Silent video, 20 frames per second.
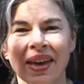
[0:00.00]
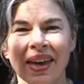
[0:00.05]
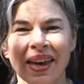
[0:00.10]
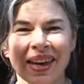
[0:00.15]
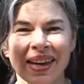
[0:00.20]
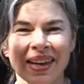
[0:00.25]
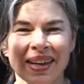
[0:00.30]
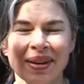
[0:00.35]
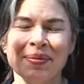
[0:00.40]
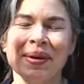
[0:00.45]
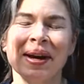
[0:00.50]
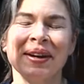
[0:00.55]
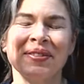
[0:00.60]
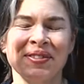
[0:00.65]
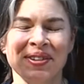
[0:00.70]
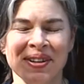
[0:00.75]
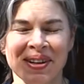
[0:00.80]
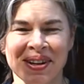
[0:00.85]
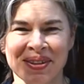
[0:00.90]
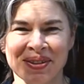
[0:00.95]
Hey, I'm back
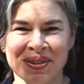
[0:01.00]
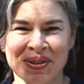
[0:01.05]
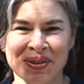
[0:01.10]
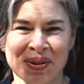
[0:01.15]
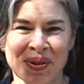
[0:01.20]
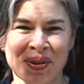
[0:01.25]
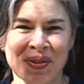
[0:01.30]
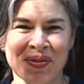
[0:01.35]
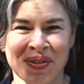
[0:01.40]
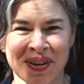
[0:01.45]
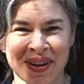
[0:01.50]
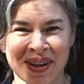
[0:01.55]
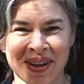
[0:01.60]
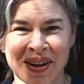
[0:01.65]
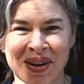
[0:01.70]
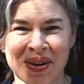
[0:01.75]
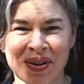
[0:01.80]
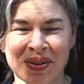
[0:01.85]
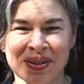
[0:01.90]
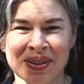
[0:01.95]
for another short
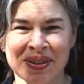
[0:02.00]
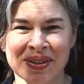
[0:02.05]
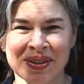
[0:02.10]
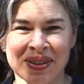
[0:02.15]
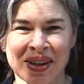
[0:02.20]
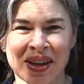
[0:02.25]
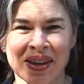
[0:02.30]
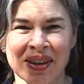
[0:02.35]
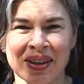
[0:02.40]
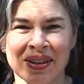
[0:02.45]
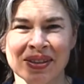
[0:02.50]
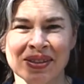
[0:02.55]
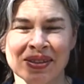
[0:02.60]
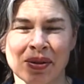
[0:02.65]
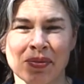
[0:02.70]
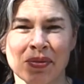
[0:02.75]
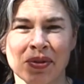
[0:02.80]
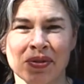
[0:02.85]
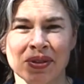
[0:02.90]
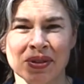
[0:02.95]
video just telling
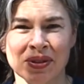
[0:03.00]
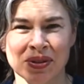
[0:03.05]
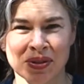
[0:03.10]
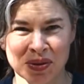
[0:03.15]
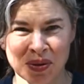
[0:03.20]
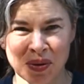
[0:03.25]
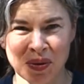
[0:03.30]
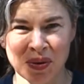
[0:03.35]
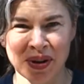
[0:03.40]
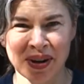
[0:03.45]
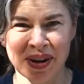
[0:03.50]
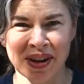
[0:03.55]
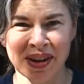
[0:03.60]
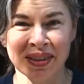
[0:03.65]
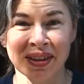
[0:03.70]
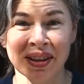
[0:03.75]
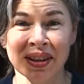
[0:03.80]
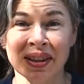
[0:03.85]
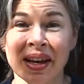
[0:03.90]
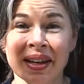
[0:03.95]
some of the story
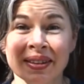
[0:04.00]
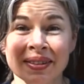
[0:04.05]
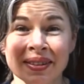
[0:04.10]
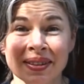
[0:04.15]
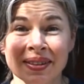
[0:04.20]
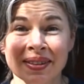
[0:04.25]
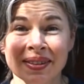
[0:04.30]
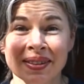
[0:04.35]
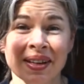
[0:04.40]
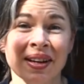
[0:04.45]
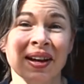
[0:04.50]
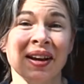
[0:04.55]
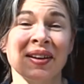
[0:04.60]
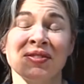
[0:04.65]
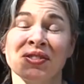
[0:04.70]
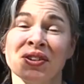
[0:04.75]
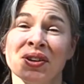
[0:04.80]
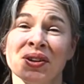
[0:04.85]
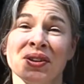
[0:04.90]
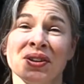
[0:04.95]
and the lessons that I
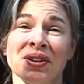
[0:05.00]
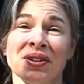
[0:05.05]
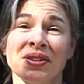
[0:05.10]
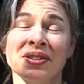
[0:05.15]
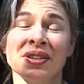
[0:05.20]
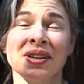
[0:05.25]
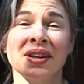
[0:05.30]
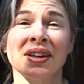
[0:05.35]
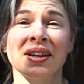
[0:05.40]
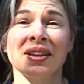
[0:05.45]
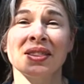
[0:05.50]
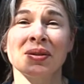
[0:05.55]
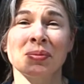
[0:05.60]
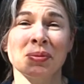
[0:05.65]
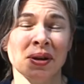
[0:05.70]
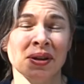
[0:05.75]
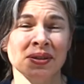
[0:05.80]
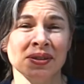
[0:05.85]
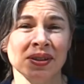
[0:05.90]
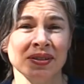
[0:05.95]
learned in the
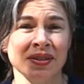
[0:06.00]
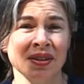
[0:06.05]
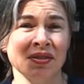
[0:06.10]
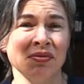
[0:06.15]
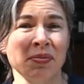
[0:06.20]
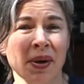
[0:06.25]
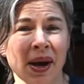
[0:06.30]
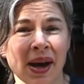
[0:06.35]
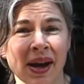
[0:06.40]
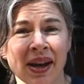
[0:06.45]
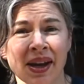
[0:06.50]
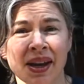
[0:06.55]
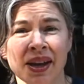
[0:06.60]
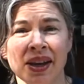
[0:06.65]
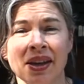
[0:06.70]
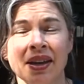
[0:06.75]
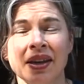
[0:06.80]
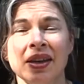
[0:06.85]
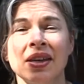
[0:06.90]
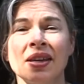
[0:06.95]
process of buying
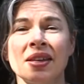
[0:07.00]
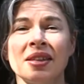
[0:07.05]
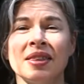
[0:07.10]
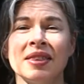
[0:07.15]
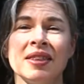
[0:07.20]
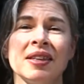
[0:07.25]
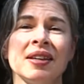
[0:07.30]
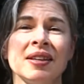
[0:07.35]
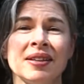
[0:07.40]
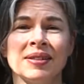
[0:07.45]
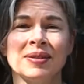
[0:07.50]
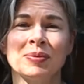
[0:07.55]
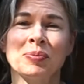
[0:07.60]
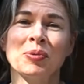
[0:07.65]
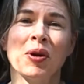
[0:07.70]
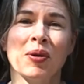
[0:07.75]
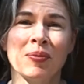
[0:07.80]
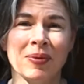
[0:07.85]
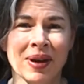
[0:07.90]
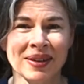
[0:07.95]
this
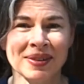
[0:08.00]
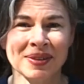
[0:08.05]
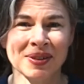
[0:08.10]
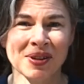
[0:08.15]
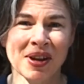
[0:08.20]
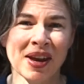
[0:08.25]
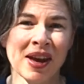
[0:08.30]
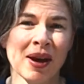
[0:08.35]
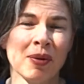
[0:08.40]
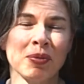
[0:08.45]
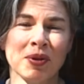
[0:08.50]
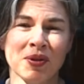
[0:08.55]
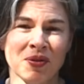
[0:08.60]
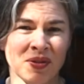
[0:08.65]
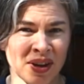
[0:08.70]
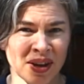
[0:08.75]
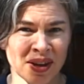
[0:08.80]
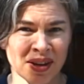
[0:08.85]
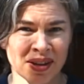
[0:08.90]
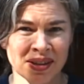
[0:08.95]
Promaster camper
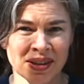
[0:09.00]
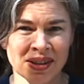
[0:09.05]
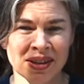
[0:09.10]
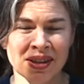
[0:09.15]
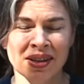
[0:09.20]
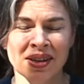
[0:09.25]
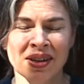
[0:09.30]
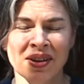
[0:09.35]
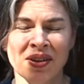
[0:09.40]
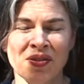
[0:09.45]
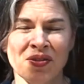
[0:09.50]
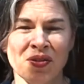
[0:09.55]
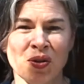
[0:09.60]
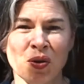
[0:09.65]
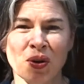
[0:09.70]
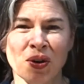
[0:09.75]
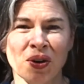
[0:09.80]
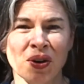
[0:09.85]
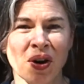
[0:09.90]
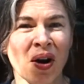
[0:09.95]
van
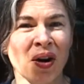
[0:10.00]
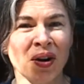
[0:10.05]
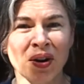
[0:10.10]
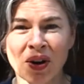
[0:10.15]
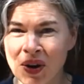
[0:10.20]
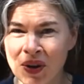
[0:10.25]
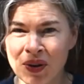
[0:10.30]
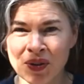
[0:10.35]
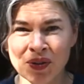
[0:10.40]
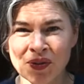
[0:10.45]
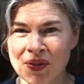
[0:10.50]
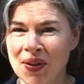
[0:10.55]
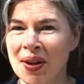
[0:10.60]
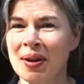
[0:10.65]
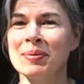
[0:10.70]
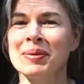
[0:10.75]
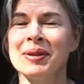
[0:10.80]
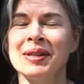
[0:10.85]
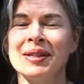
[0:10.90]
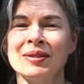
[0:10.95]
for our own
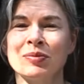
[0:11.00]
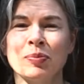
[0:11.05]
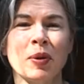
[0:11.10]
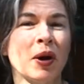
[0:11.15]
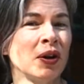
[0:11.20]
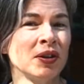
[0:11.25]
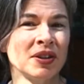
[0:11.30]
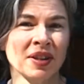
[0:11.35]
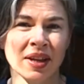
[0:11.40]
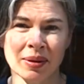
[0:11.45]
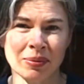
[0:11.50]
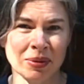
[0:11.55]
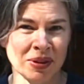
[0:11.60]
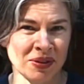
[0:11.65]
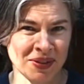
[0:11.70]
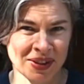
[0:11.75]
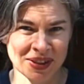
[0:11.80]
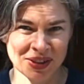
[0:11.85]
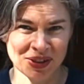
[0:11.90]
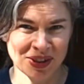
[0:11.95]
family's part-time
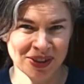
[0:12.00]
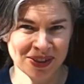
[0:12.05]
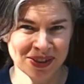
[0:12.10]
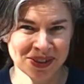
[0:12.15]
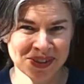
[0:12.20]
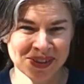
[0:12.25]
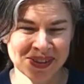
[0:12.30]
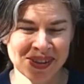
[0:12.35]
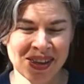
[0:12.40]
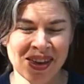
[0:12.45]
adventures.